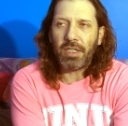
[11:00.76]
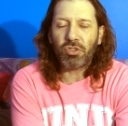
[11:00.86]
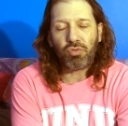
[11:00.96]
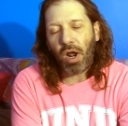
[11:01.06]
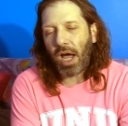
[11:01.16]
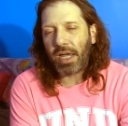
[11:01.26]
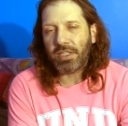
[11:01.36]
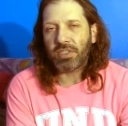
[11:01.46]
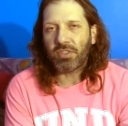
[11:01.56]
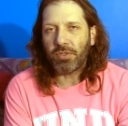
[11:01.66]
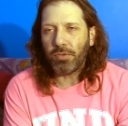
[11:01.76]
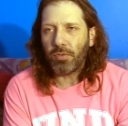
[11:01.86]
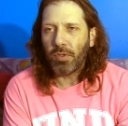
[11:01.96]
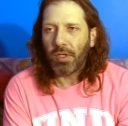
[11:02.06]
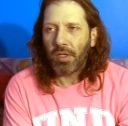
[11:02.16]
he tries
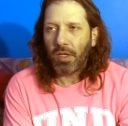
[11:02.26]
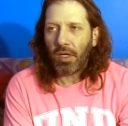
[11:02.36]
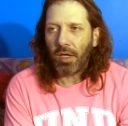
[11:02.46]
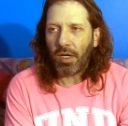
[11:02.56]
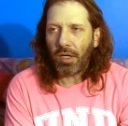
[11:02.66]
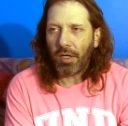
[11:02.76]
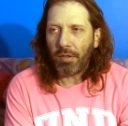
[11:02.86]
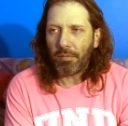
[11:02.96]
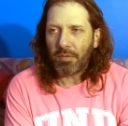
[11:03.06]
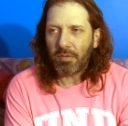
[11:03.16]
to uh,